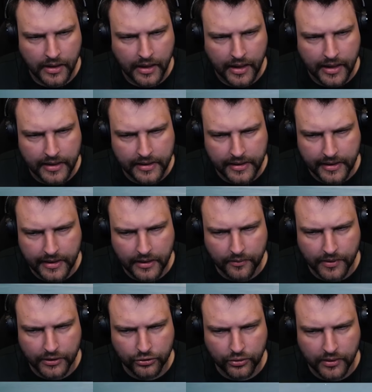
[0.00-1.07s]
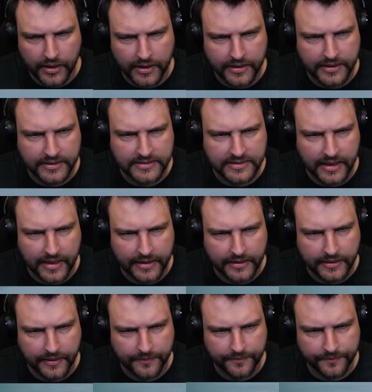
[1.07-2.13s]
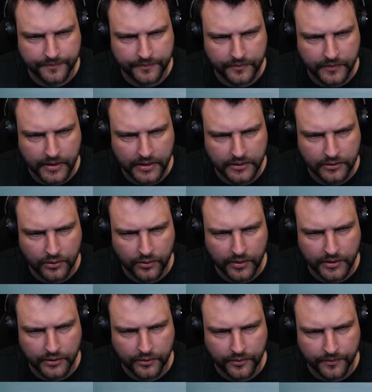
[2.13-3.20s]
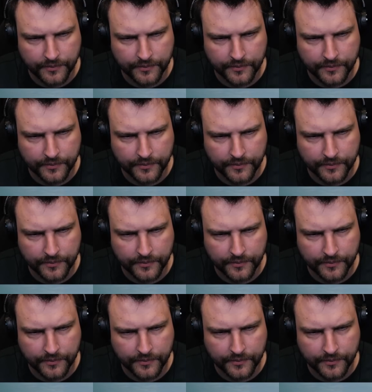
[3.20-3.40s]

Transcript: I really want to hunt this Arta. I truly do.